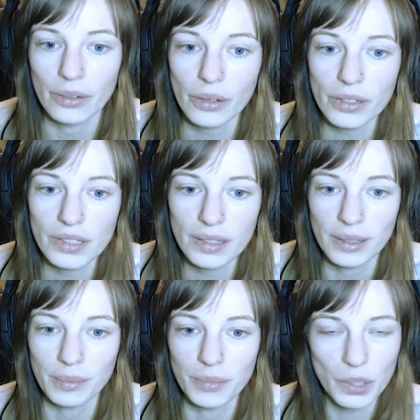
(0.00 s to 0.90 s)

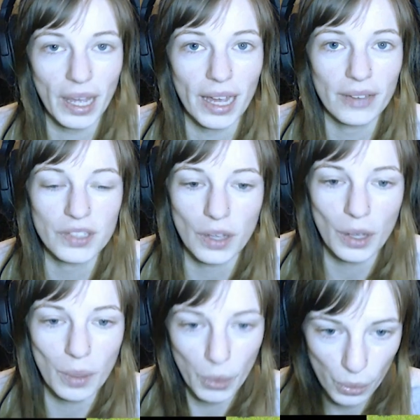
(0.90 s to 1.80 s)
Awesome! So we have
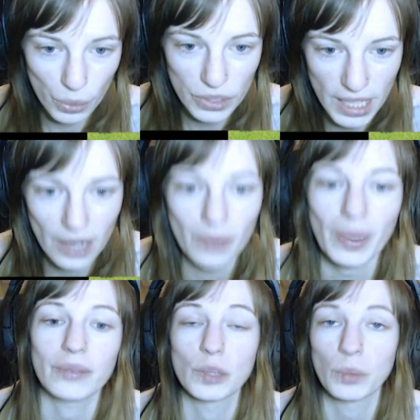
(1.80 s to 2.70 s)
some horsetail, we
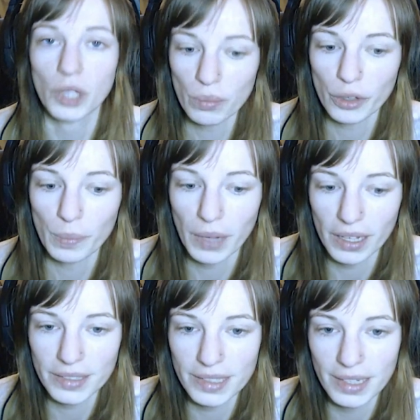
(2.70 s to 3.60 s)
have some comfrey
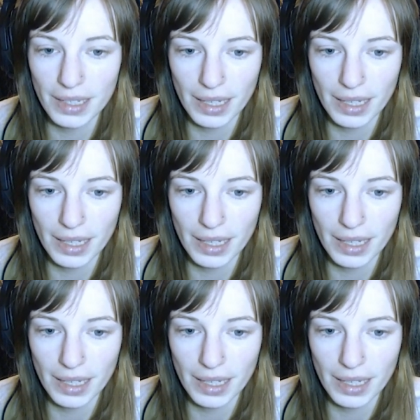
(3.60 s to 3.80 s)
plants.